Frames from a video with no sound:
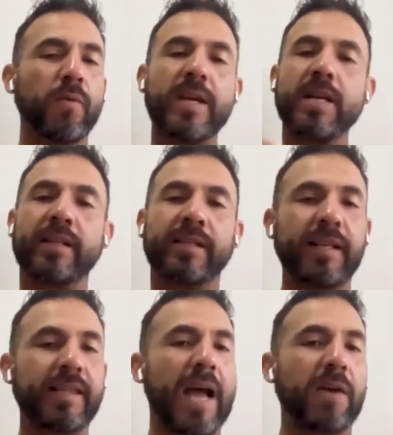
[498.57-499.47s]
We
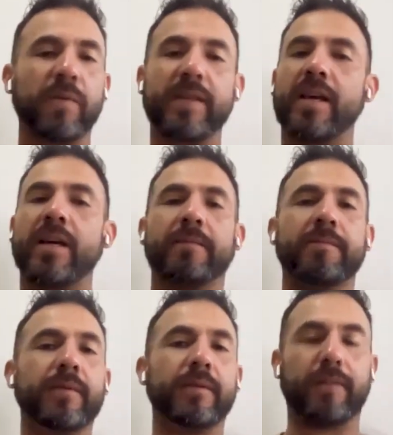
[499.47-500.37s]
sit down with
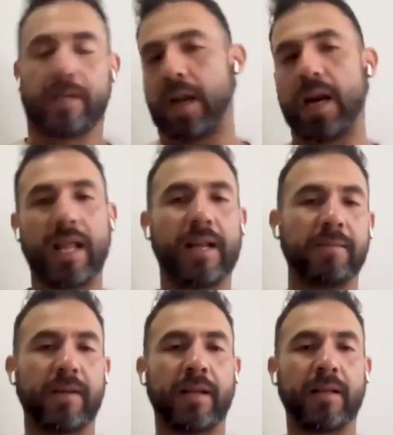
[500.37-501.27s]
them, Carl
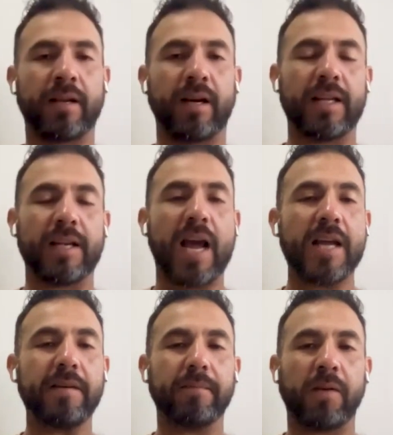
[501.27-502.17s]
and
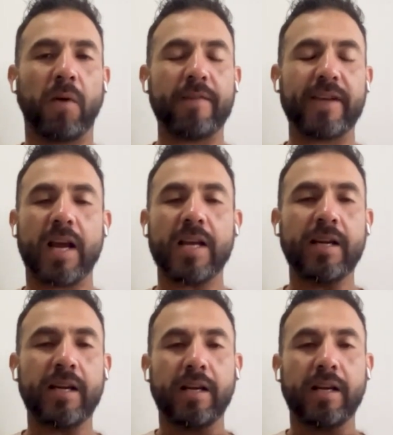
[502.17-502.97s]
I, my wife and I,